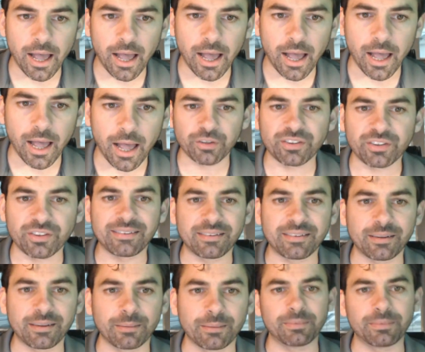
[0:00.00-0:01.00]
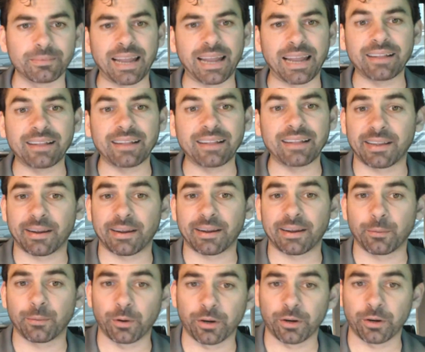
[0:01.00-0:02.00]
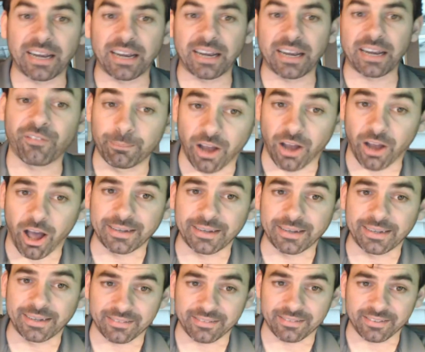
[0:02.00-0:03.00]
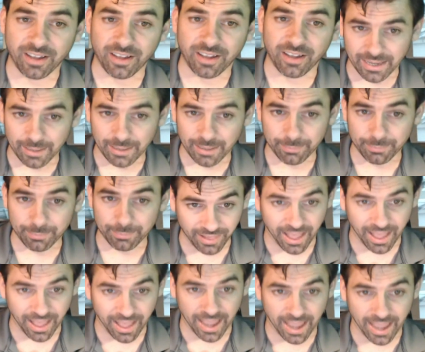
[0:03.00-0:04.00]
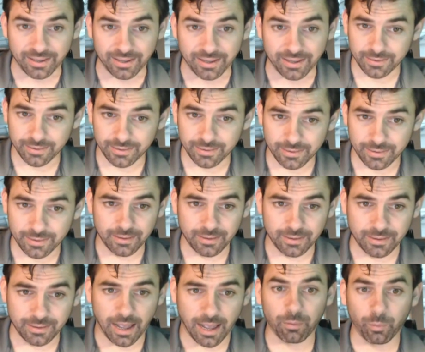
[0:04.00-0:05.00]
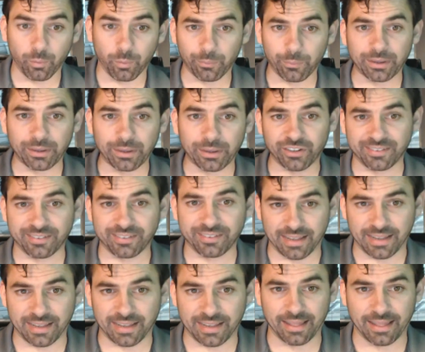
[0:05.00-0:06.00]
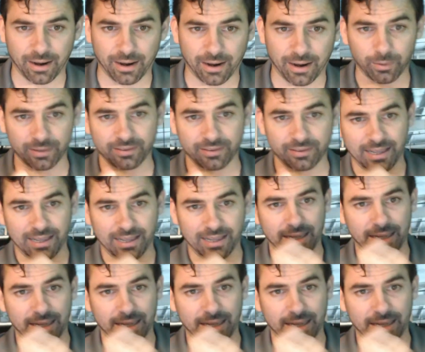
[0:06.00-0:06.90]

You'll see some dance games that were created from non-dance concepts, like what we just did there was the